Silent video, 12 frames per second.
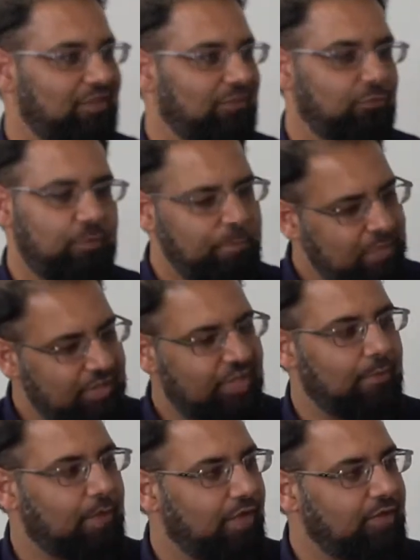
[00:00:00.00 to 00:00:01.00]
We've been
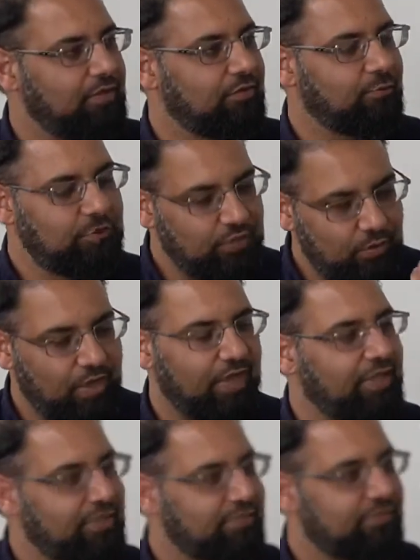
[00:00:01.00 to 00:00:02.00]
there, man. We know how
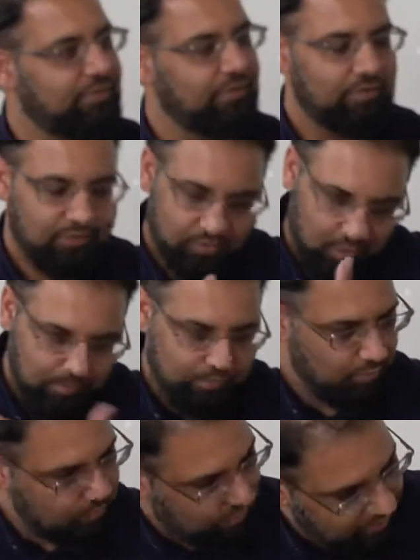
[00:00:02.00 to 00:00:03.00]
it is. Come,
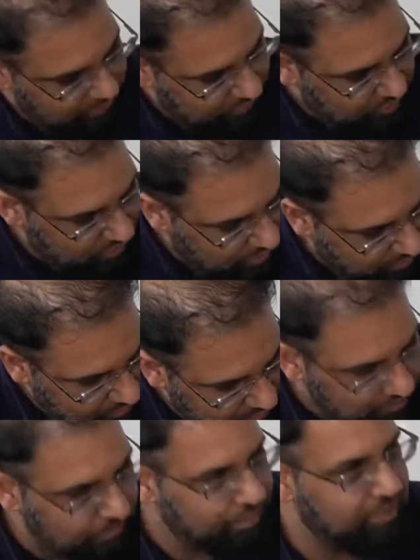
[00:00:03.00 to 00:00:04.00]
bro, let's have a chat.
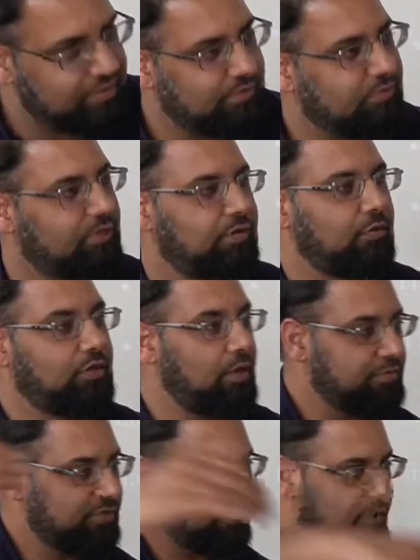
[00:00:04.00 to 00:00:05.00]
Embrace it. Or come,
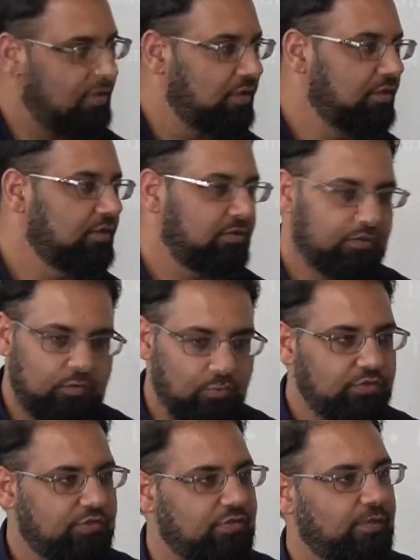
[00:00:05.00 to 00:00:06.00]
sister. Of
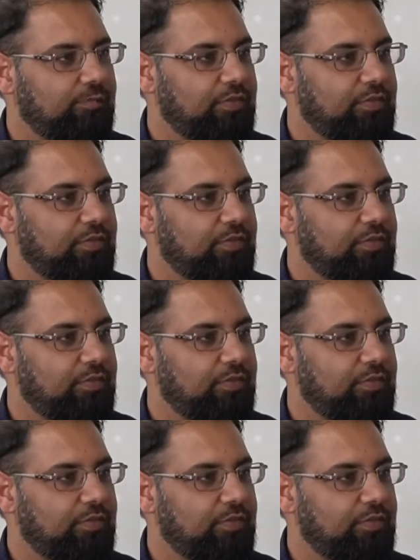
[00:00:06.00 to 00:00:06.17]
course.